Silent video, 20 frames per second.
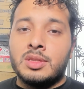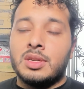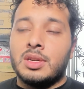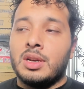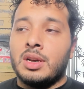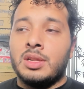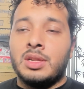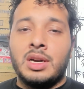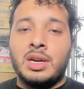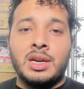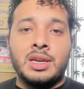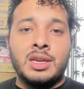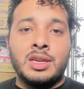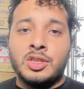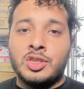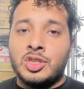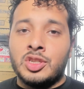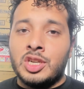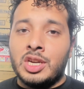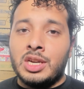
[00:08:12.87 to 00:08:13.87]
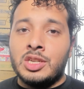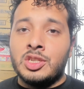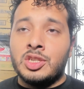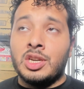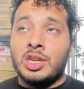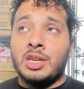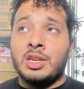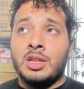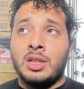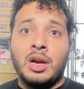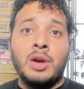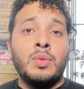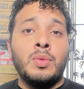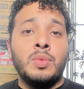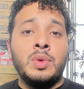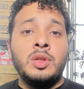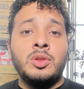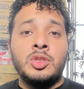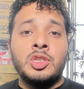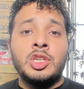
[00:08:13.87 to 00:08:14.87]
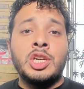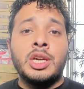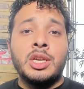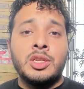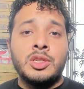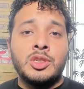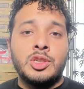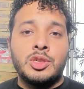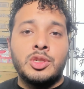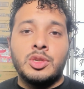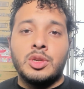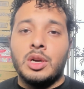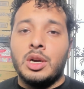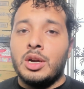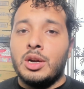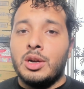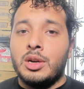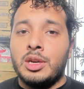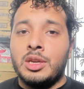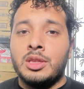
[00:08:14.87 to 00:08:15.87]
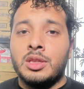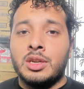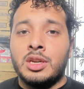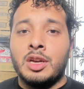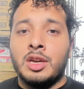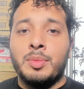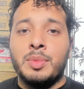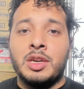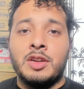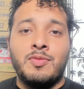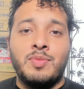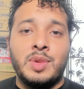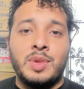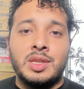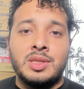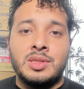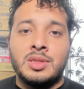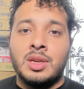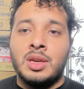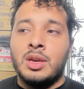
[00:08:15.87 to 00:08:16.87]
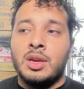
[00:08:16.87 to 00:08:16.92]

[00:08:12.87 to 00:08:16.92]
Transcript: A lot can change, and a lot will change in the coming of months.